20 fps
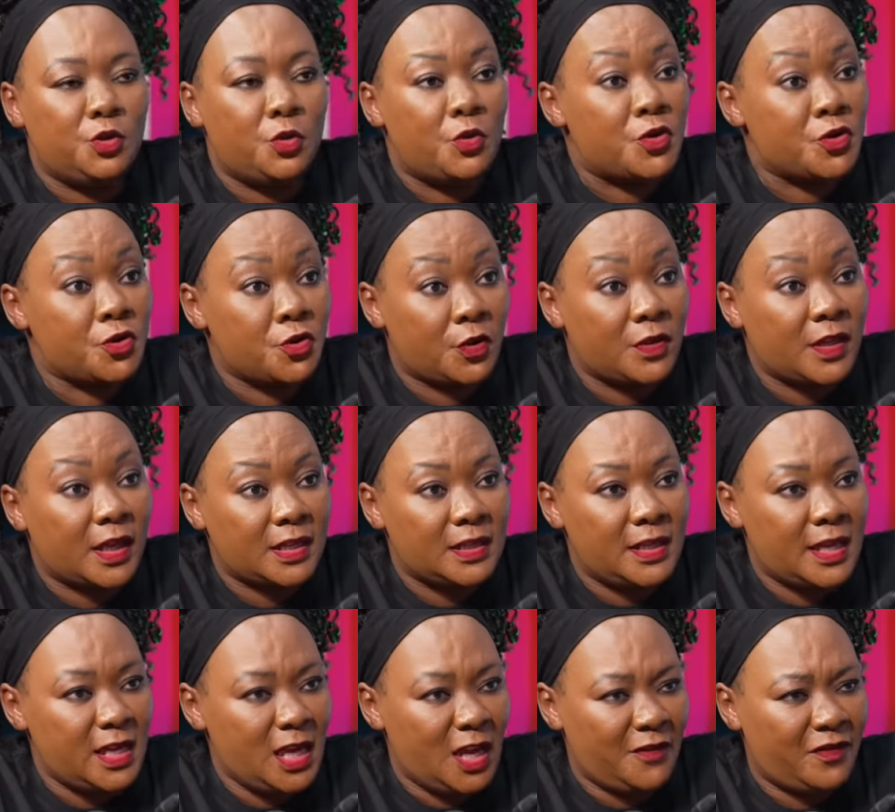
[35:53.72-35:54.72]
you will know that
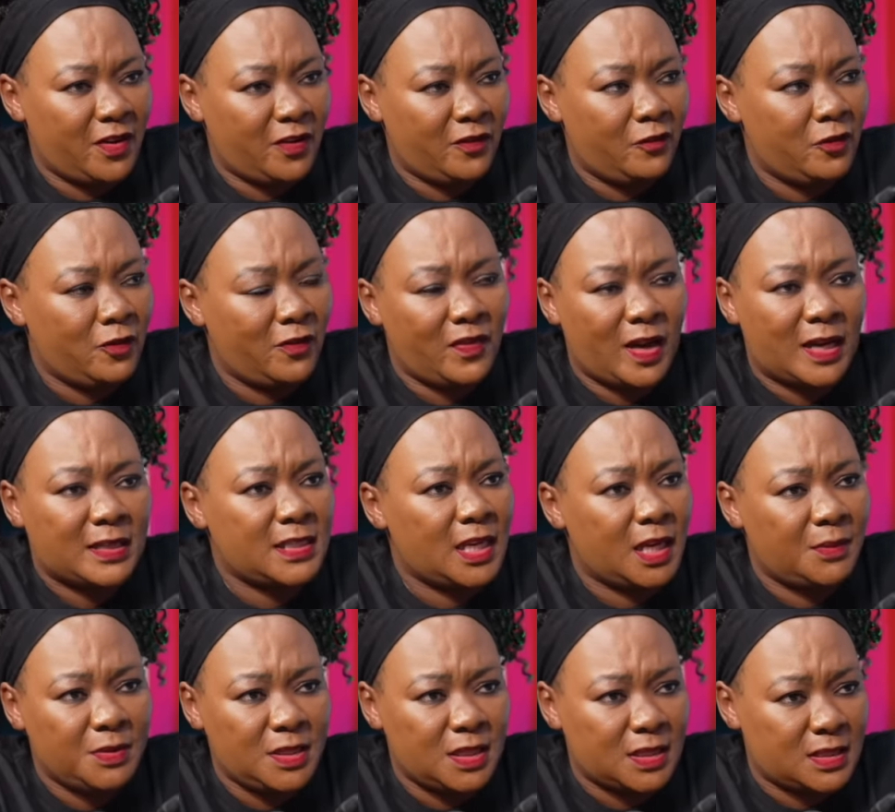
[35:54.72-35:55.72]
the EFF, we've
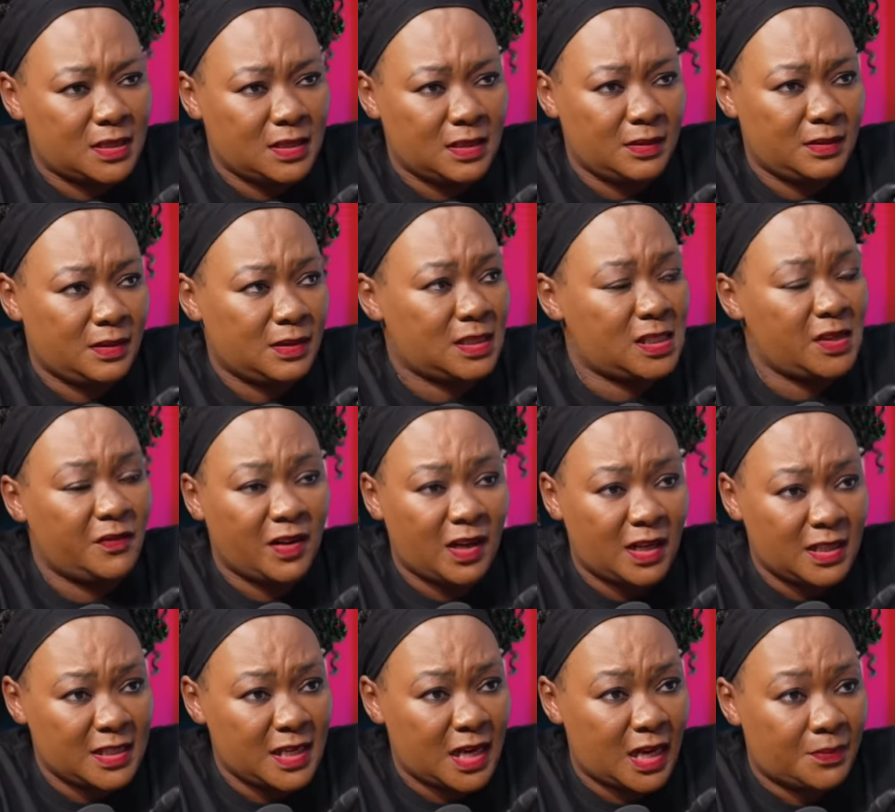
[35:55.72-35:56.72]
attempted
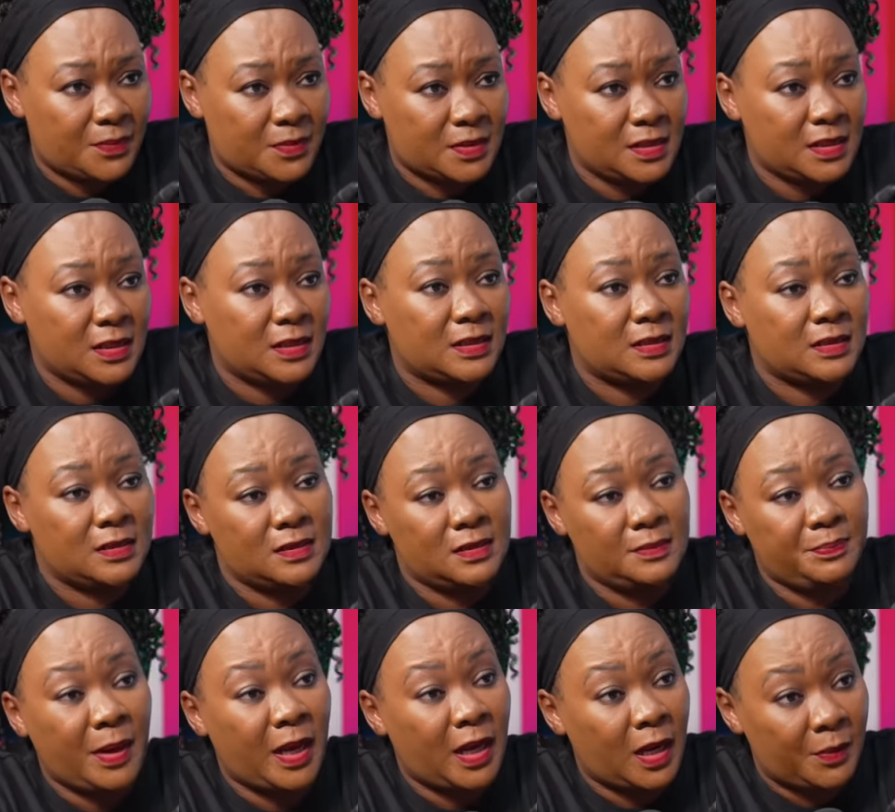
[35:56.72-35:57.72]
several times in
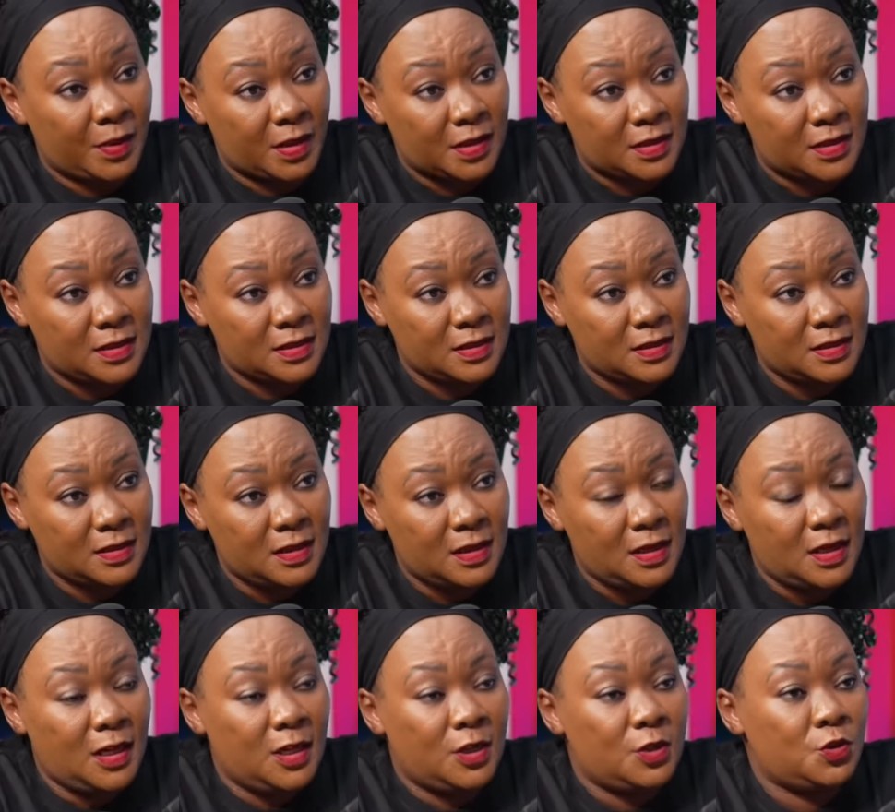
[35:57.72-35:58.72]
parliament
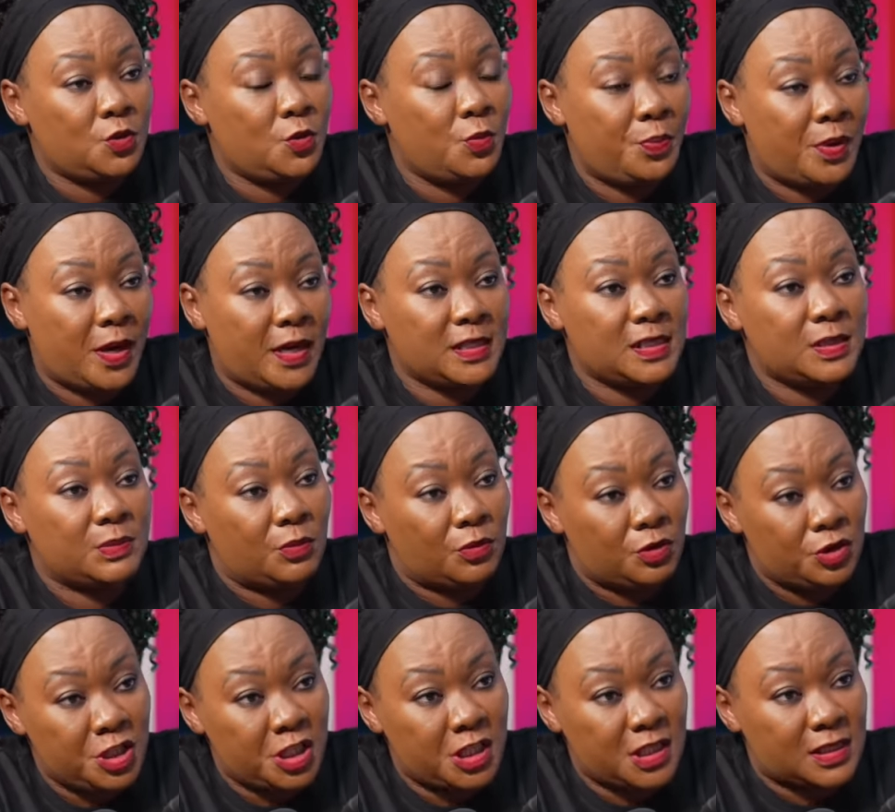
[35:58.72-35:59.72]
to pass
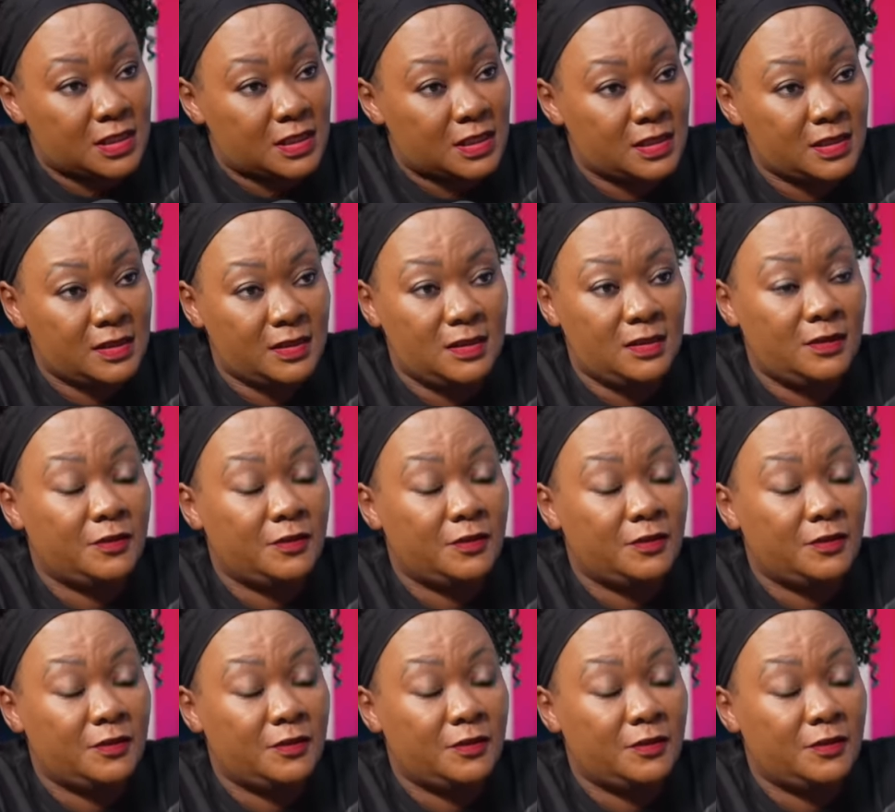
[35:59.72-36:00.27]
motions